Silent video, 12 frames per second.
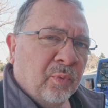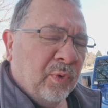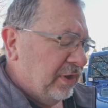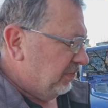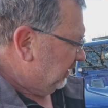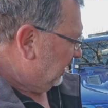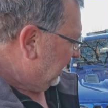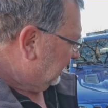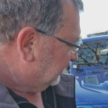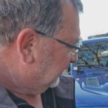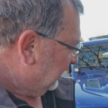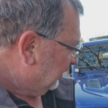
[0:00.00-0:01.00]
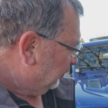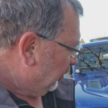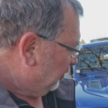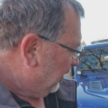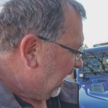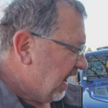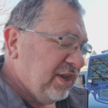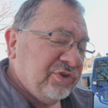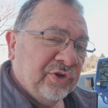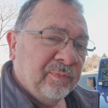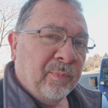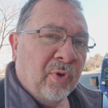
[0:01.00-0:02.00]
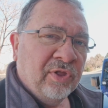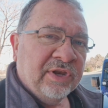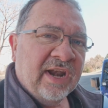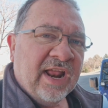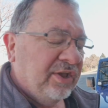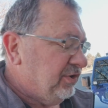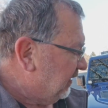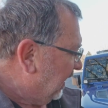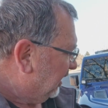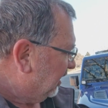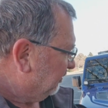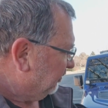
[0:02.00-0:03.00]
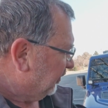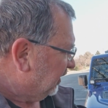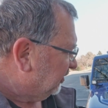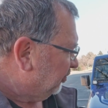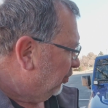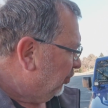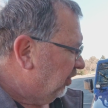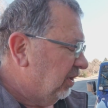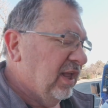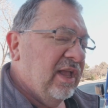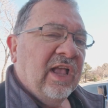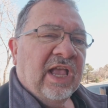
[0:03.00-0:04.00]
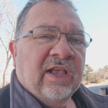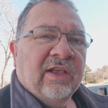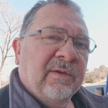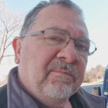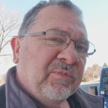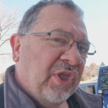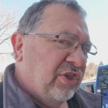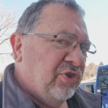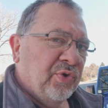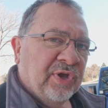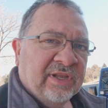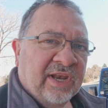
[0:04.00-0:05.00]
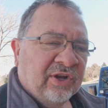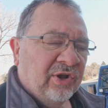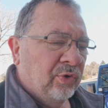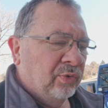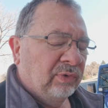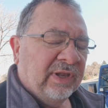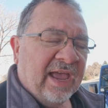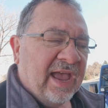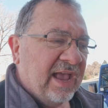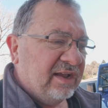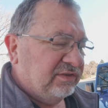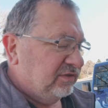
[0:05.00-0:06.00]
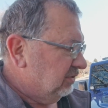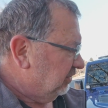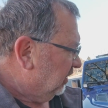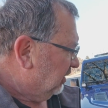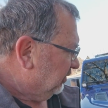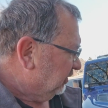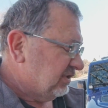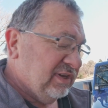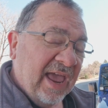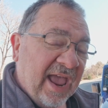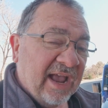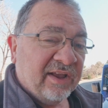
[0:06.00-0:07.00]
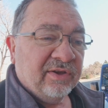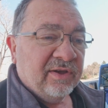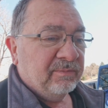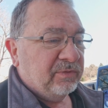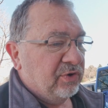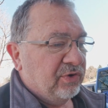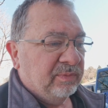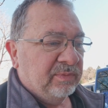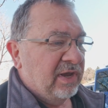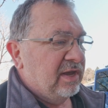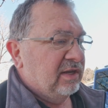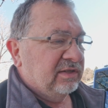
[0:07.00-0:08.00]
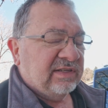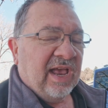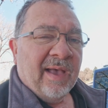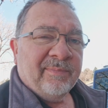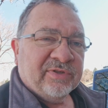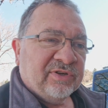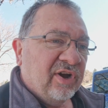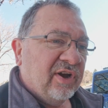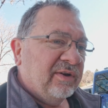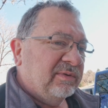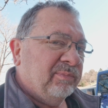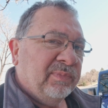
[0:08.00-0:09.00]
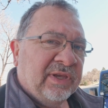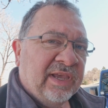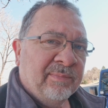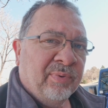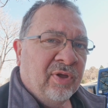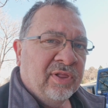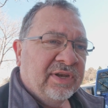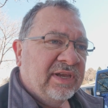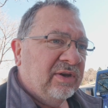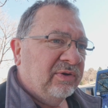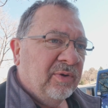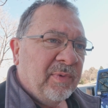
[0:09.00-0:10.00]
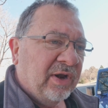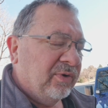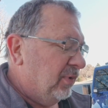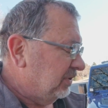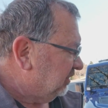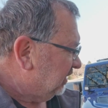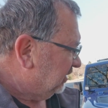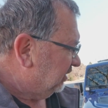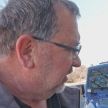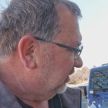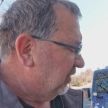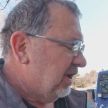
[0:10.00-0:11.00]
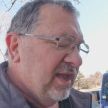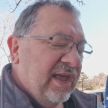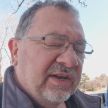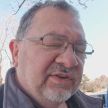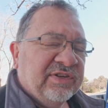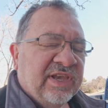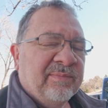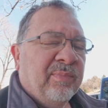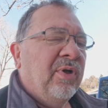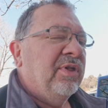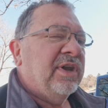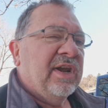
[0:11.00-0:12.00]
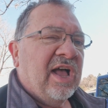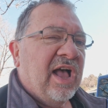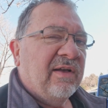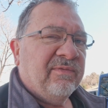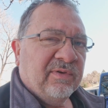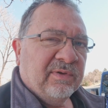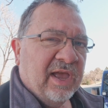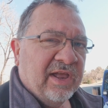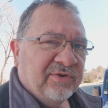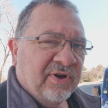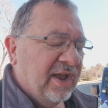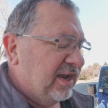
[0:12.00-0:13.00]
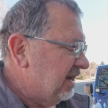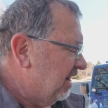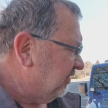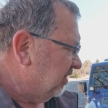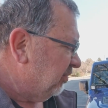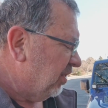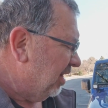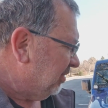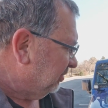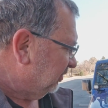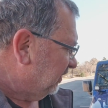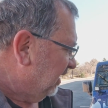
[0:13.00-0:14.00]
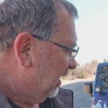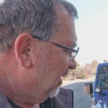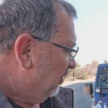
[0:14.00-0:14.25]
With a synthetic rope, as you're pulling it out, you got it on free spool, you can let it go lax or slack. You can stop, start, keep pulling it no matter what you need to do, and just keep pulling it off, and you're not going to have any problems.